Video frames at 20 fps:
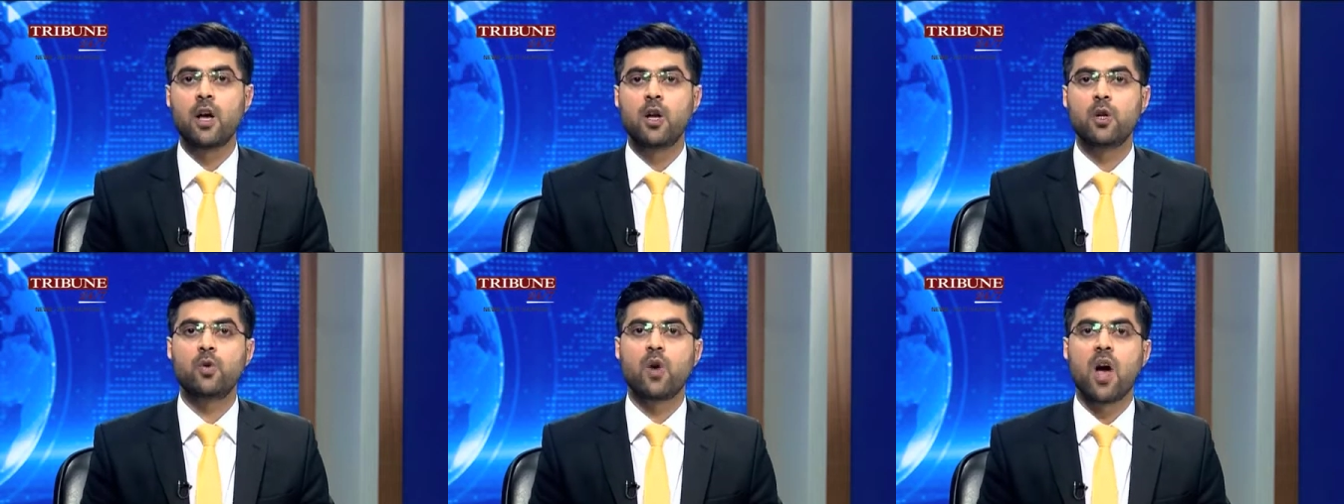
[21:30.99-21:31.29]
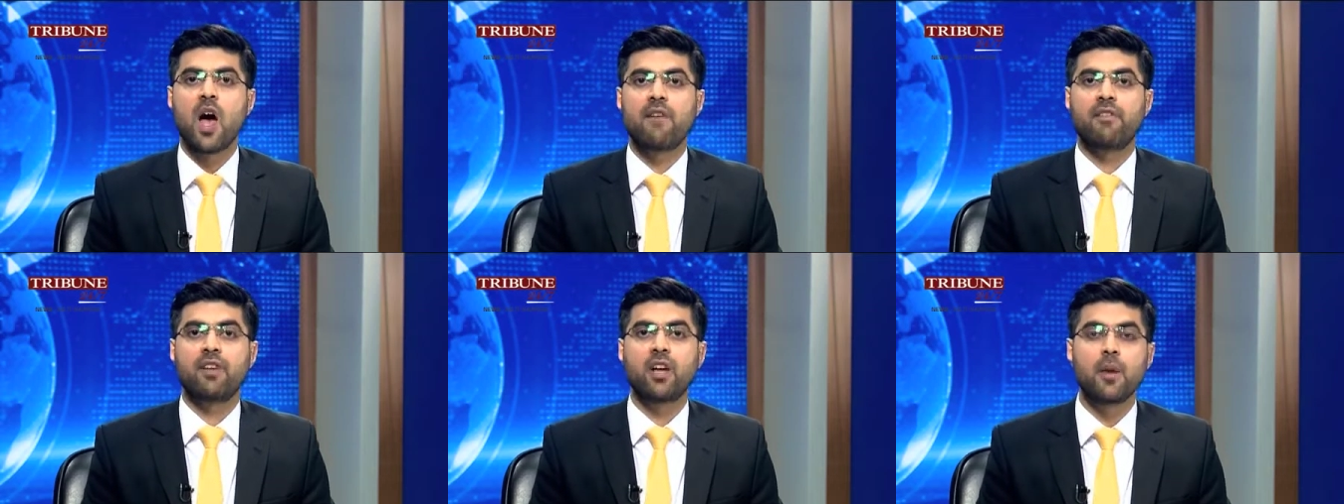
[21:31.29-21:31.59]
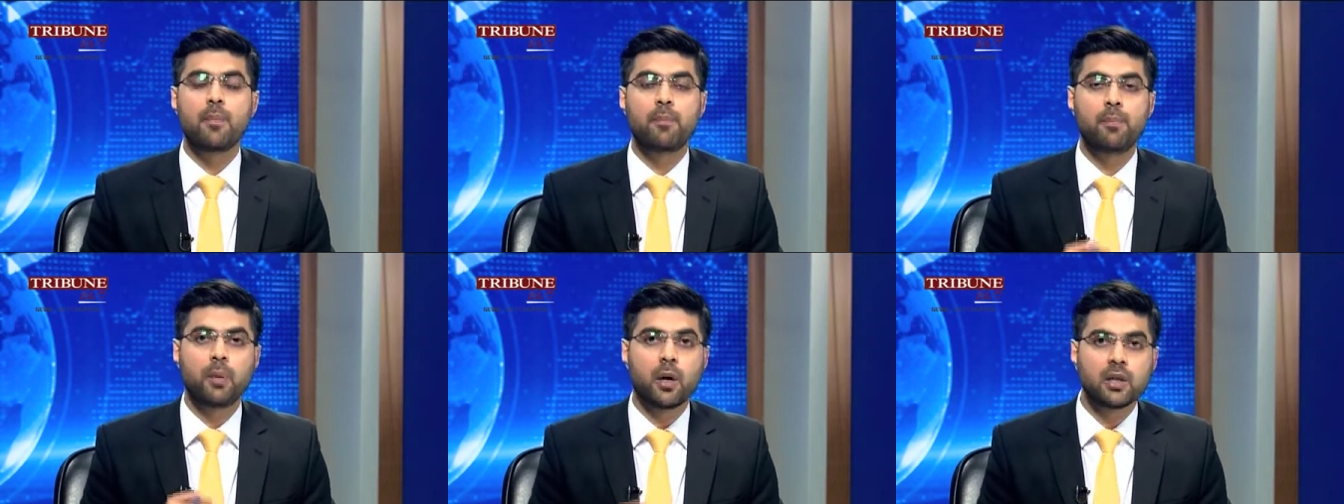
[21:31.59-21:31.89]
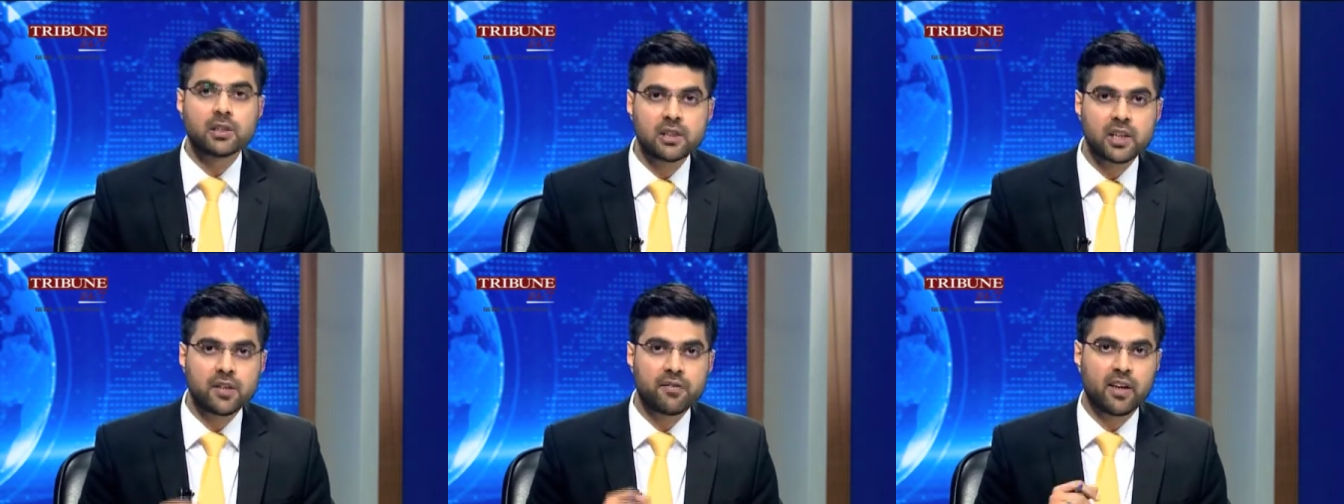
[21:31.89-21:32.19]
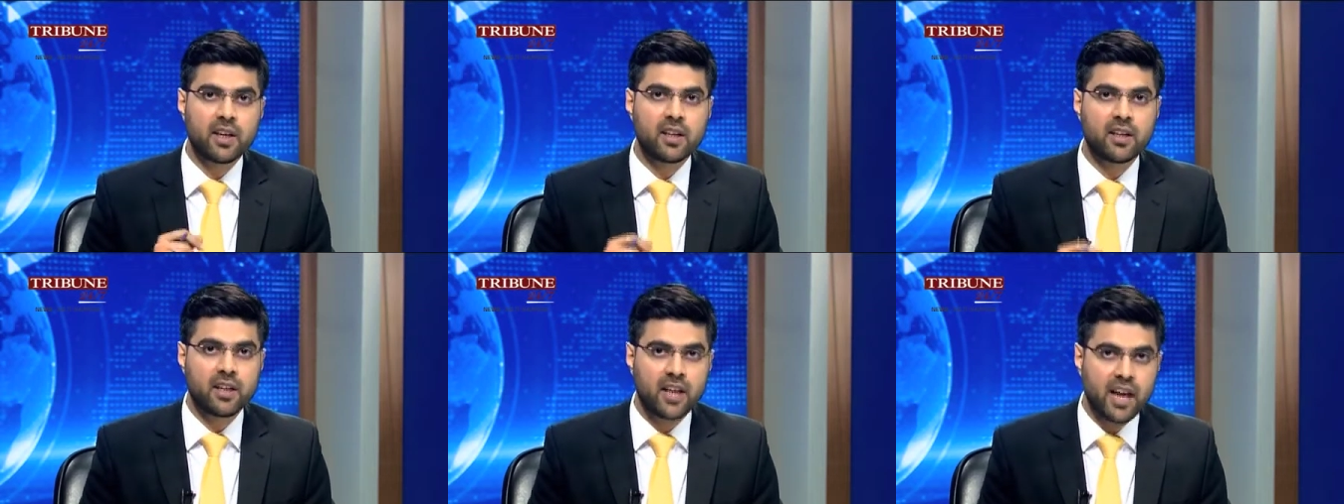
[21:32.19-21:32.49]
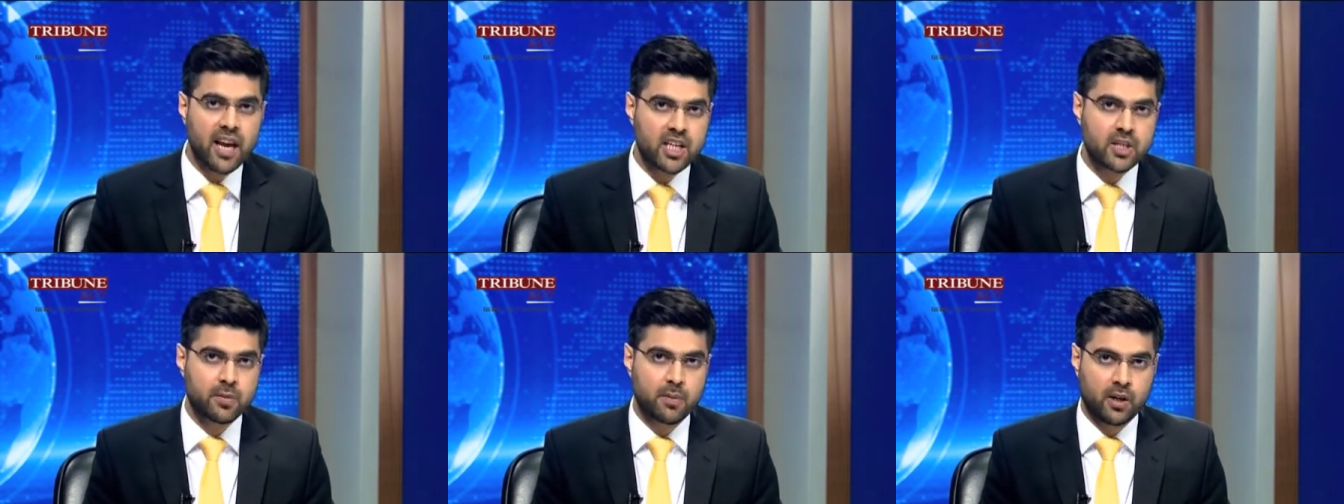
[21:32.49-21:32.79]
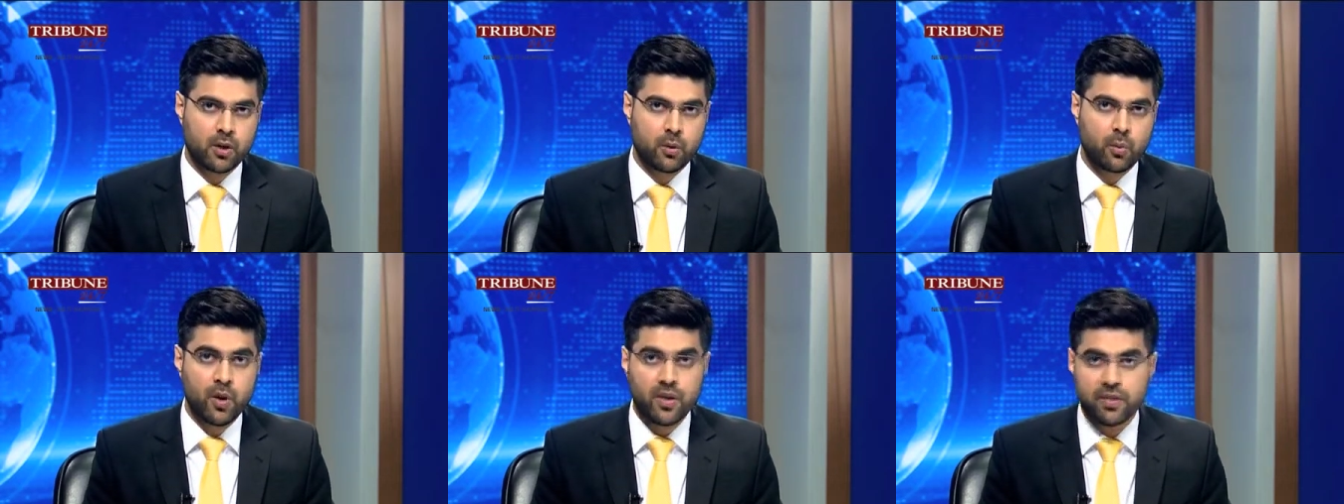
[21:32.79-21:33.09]
to having a positive
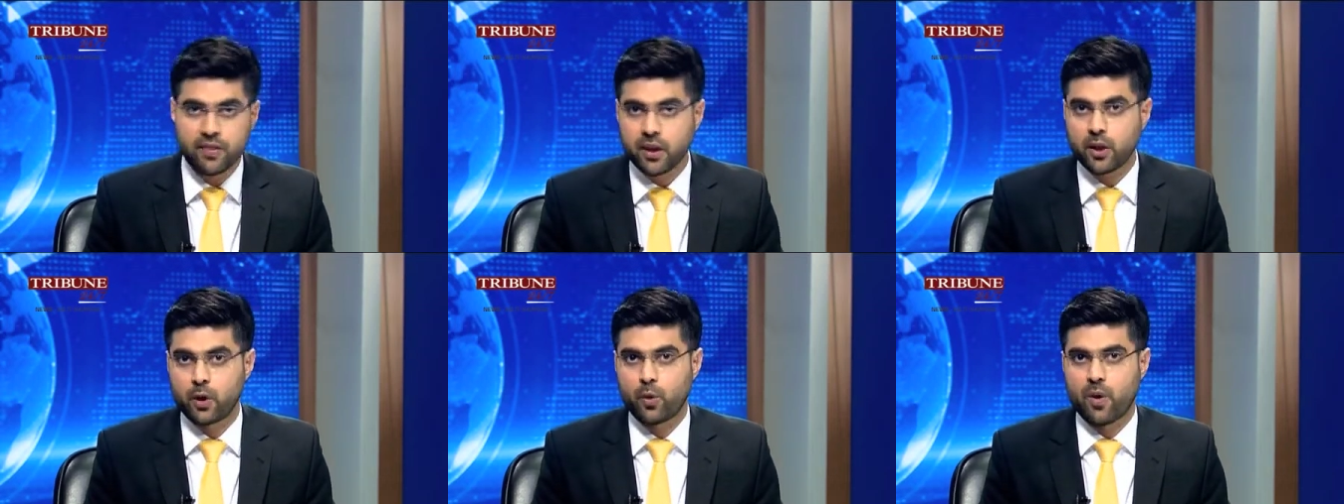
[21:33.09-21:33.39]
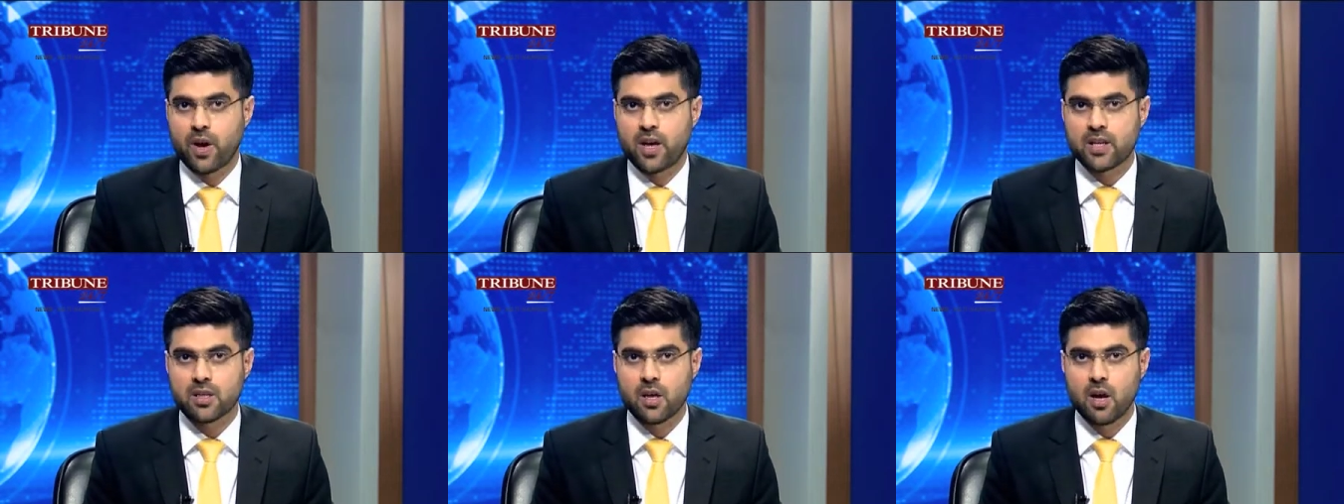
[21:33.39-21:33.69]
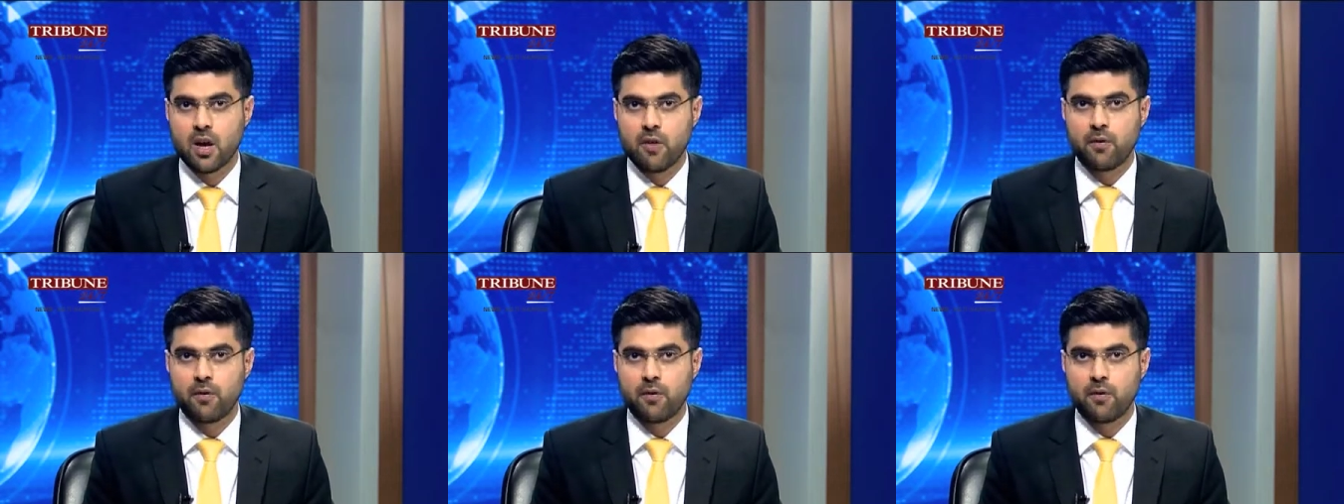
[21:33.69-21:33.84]
engagement with the US